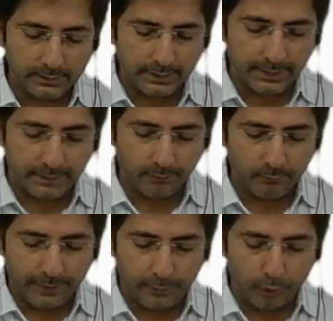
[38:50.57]
say
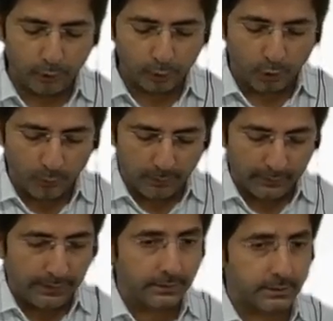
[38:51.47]
when you are
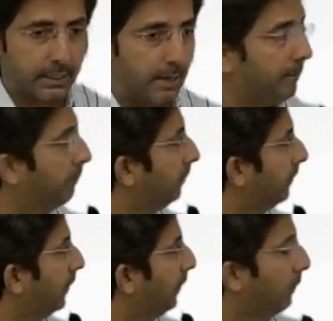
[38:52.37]
solving the sum?
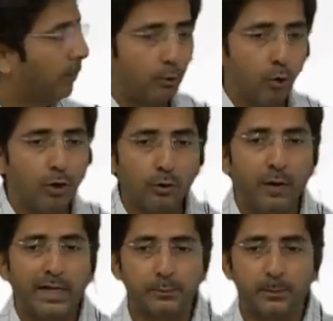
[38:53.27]
Don't go
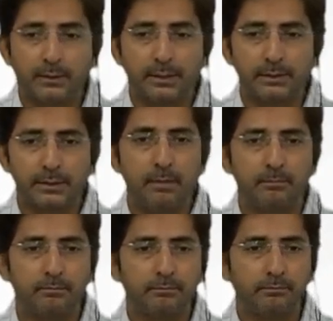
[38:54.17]
as per the
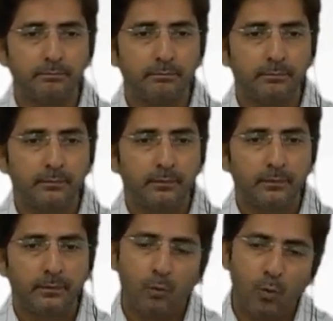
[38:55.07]
sum.
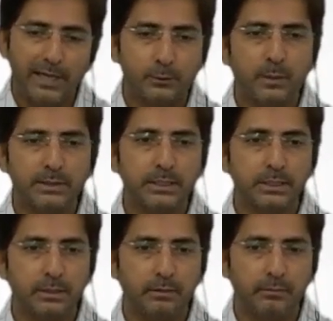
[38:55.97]
Go as per
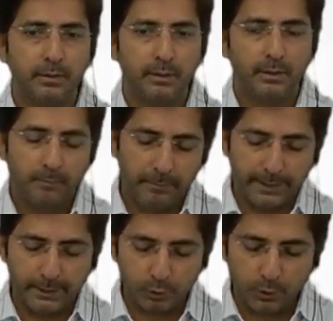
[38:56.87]
system.
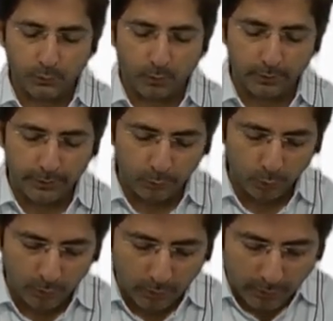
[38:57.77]
Many students what they
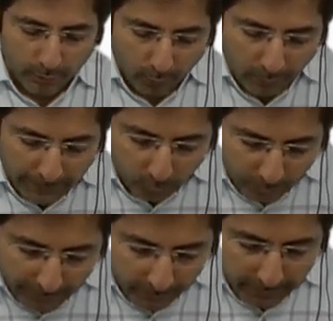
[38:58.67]
do, where to
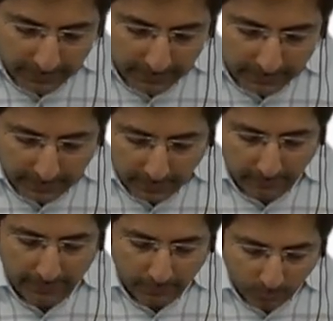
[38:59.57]
write basic
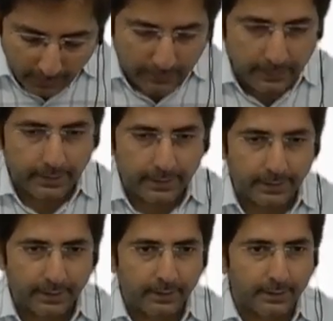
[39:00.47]
salary, where to write
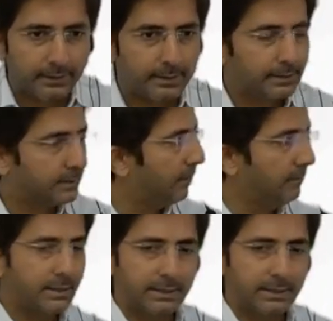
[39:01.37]
DA. See, sum is